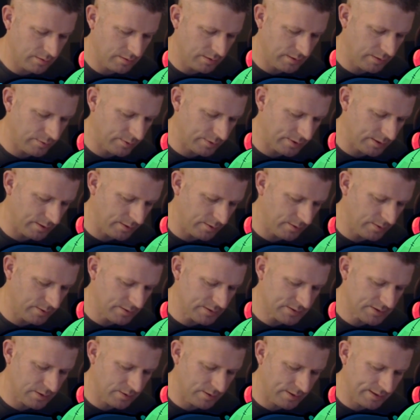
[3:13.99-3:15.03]
There we go.
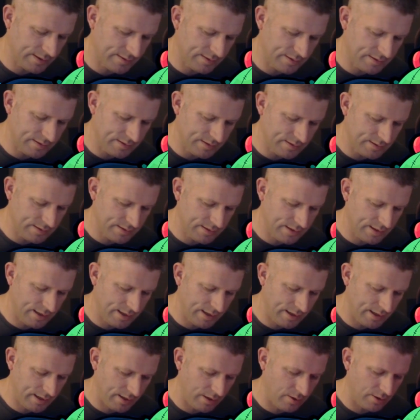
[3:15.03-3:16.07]
Let's go like
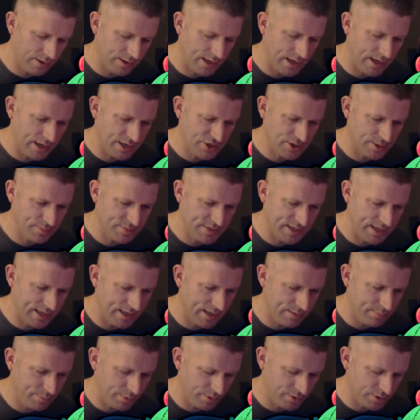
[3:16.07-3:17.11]
that. Uh, oh gosh, I'm
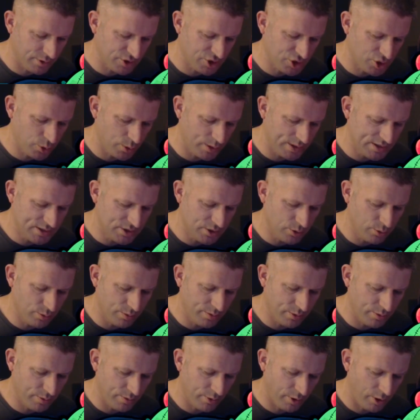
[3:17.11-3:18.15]
dead. But there's
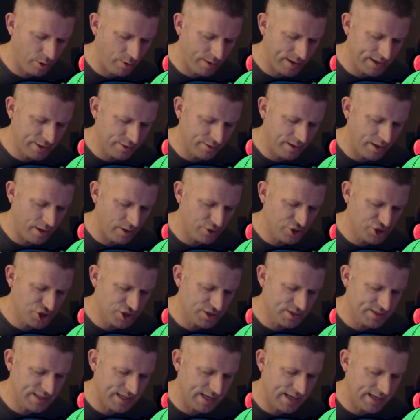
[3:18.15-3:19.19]
22. They're all right here. They all
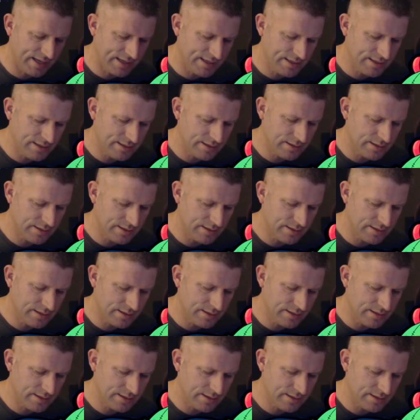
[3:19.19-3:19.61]
should die.